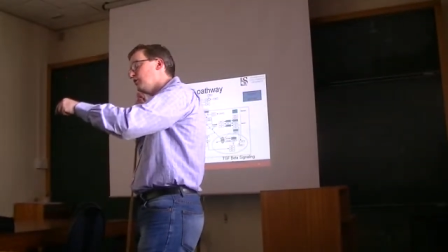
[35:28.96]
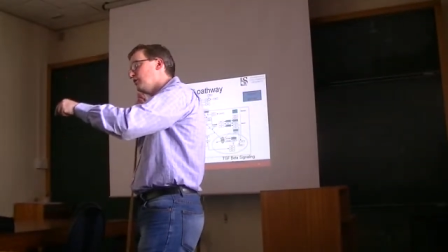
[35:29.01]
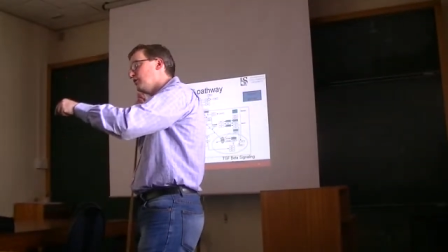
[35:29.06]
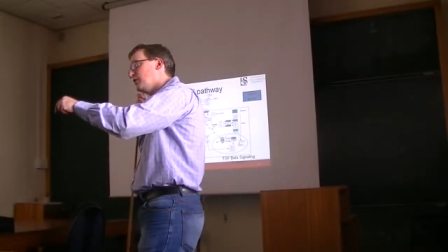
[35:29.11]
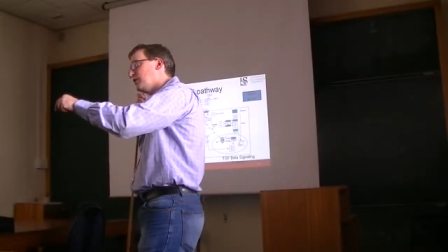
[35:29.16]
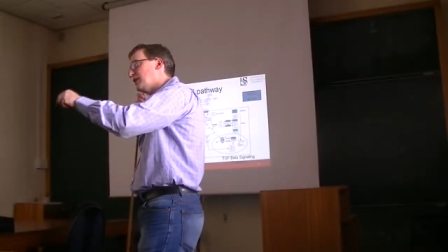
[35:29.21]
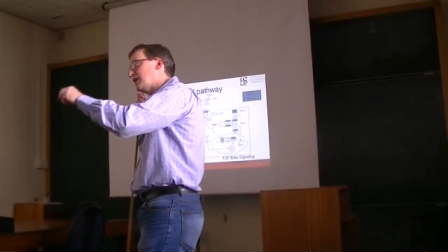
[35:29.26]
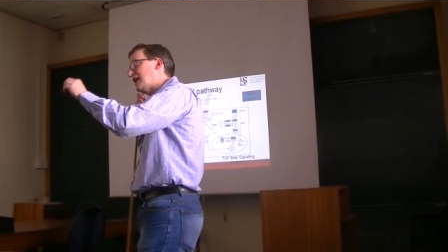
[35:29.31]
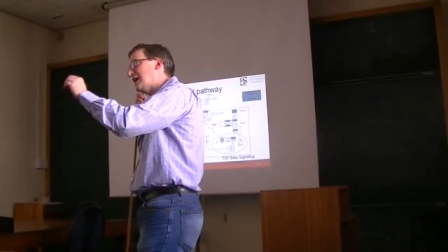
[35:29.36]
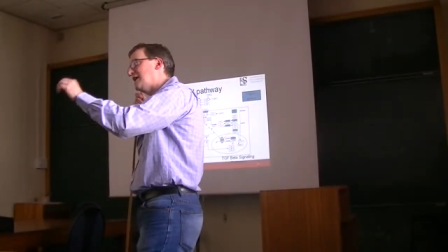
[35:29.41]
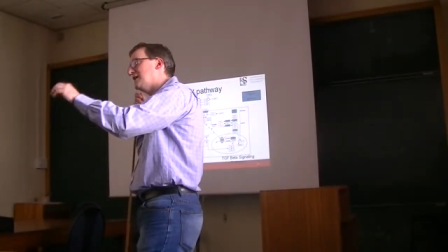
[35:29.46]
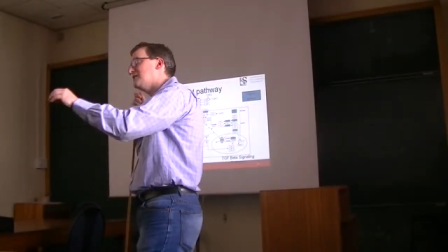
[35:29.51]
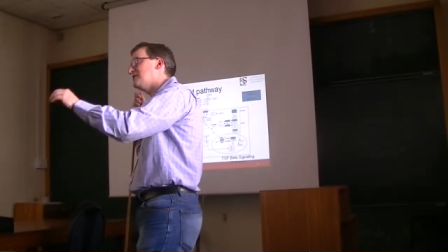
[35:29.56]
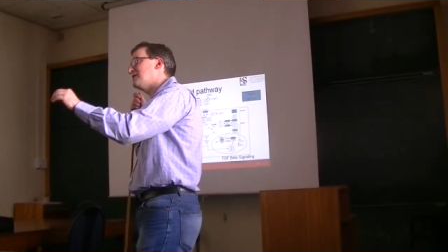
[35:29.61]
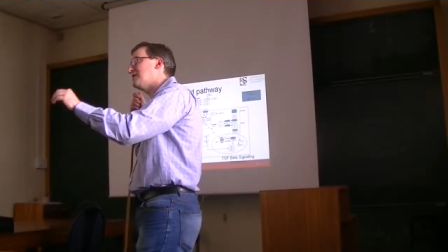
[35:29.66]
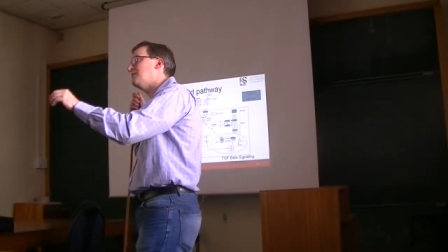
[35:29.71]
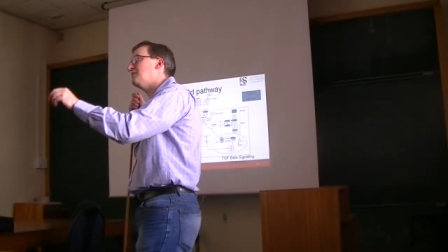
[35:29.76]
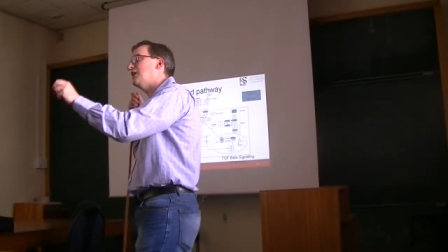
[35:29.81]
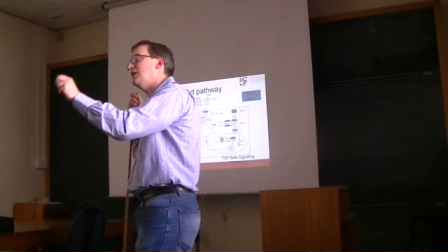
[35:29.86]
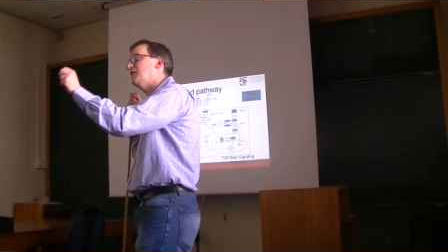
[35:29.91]

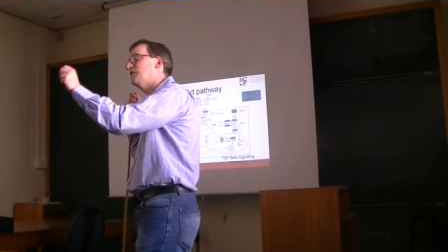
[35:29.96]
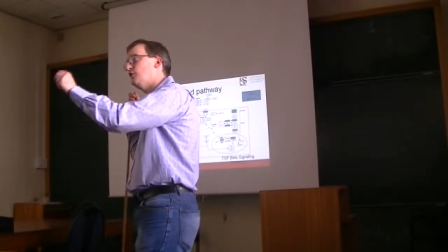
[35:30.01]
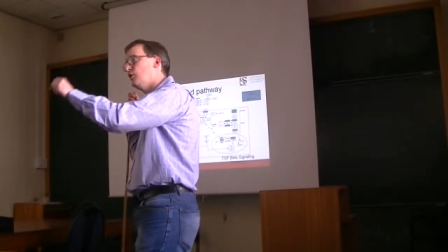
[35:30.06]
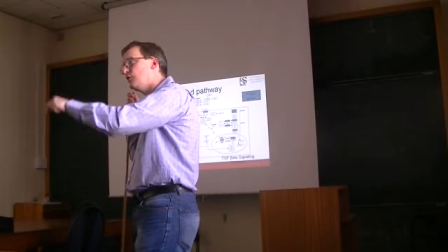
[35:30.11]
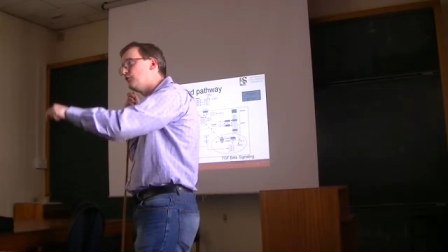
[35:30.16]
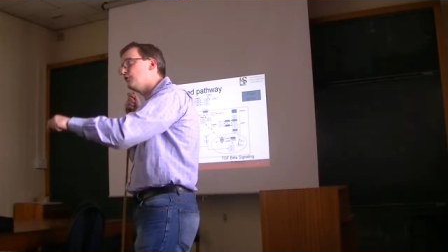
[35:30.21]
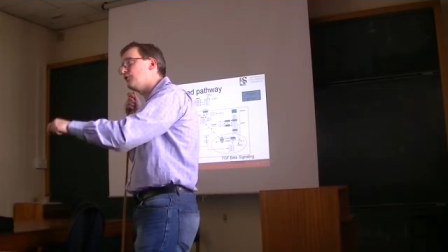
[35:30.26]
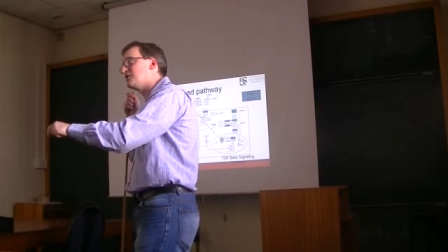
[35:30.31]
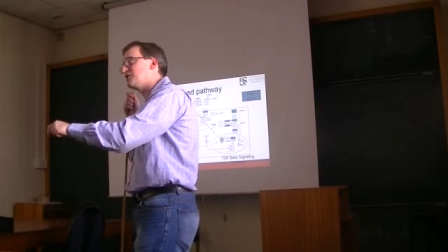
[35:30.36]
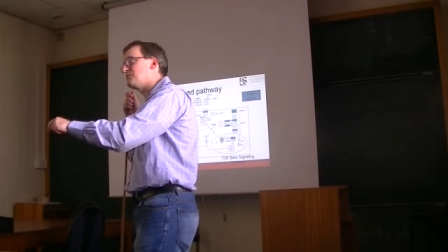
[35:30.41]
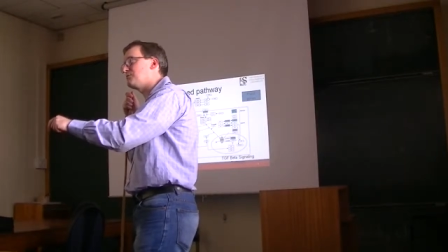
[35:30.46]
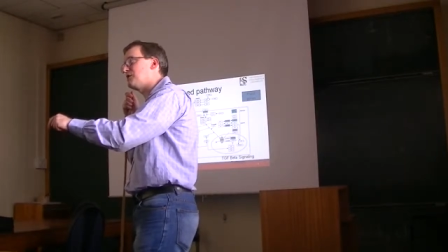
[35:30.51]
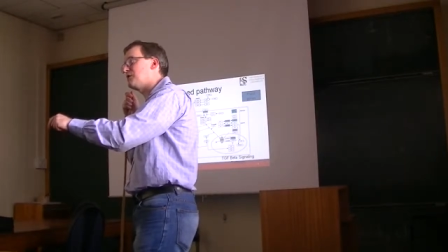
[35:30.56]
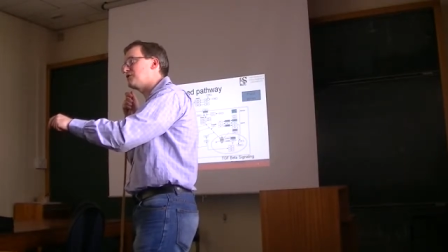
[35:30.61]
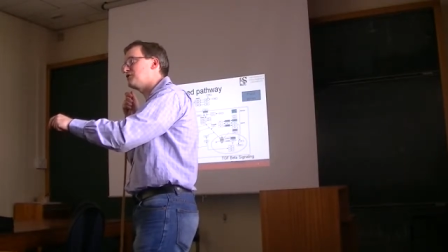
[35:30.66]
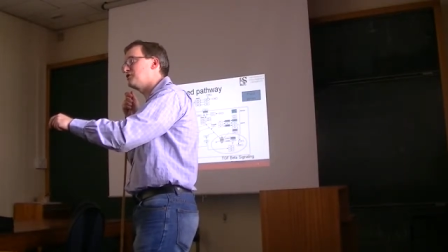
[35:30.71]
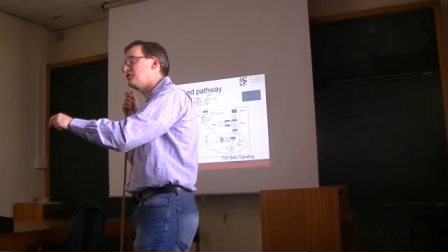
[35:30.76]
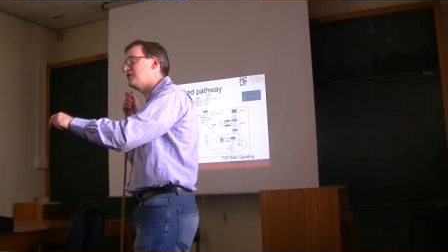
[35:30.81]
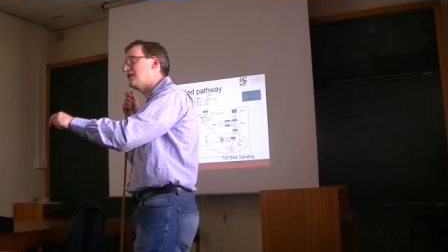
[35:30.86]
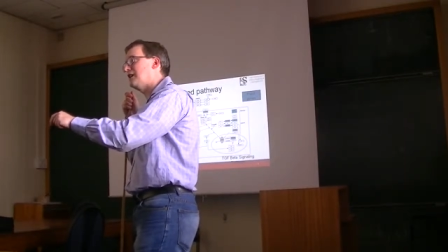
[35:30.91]

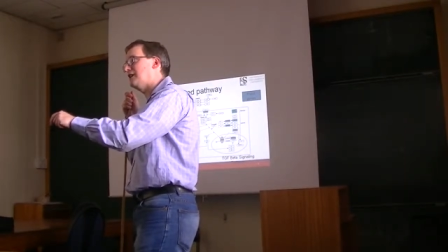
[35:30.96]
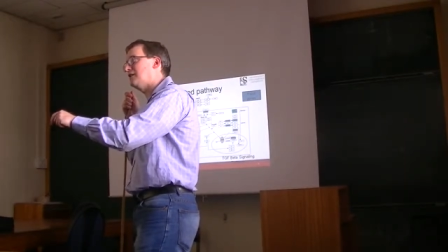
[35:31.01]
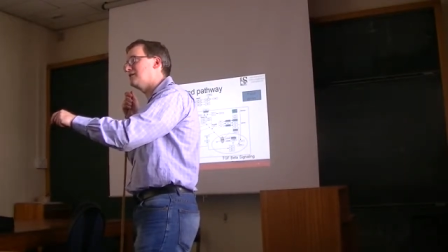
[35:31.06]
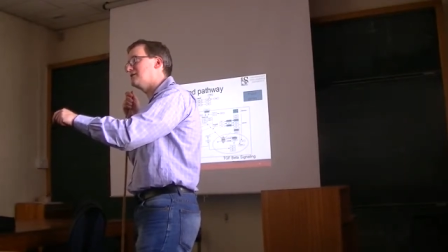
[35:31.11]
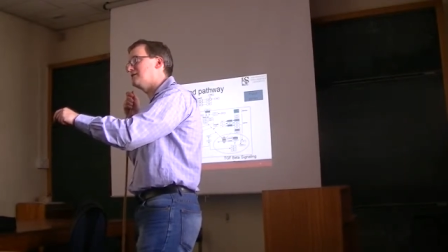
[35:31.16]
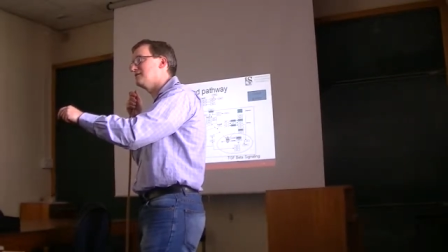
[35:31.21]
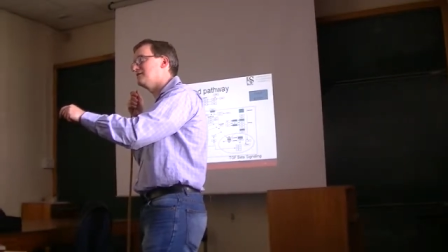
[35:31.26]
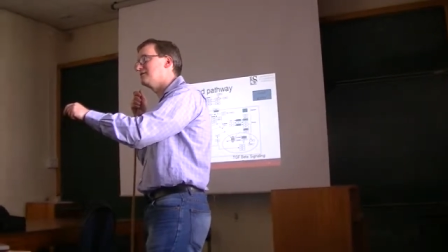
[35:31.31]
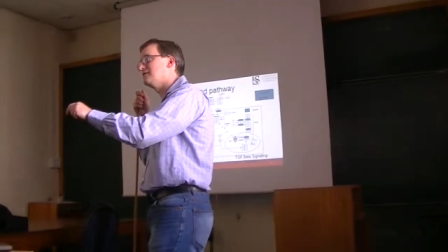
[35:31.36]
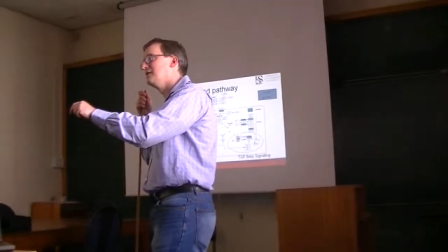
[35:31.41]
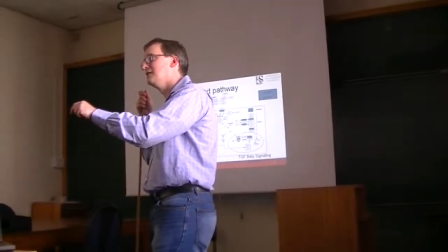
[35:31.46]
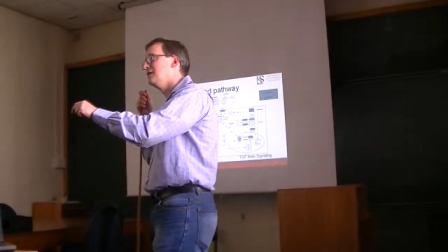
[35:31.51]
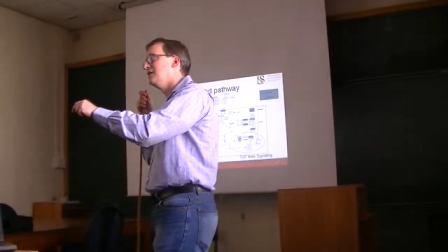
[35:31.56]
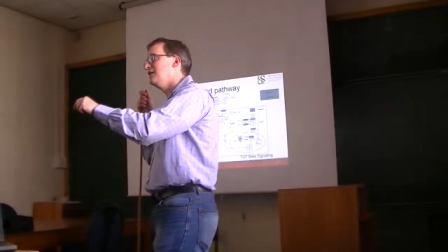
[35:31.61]
overexpression analysis